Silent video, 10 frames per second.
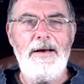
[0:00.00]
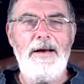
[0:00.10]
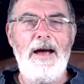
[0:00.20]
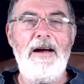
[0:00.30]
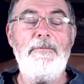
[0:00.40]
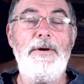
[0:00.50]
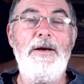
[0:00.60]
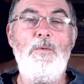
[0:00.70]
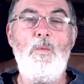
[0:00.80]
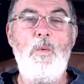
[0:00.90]
Hi everybody,
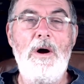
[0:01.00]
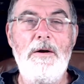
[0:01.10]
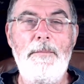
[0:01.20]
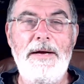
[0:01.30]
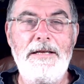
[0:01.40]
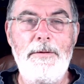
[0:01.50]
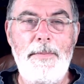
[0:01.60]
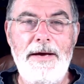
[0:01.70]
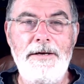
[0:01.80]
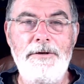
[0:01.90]
welcome back to the
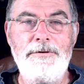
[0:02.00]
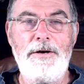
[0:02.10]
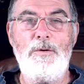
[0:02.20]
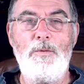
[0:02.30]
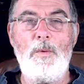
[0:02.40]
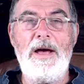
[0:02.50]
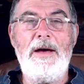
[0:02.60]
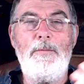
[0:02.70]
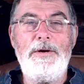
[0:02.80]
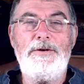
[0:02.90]
painting channel where
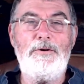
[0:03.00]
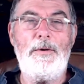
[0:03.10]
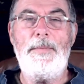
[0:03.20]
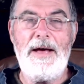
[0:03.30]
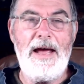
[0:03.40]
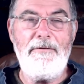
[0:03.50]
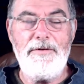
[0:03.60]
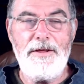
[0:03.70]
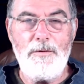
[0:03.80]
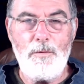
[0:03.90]
we talk about
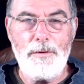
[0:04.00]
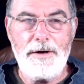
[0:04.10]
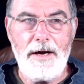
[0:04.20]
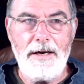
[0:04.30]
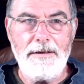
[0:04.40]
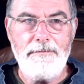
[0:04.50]
everything watercolor.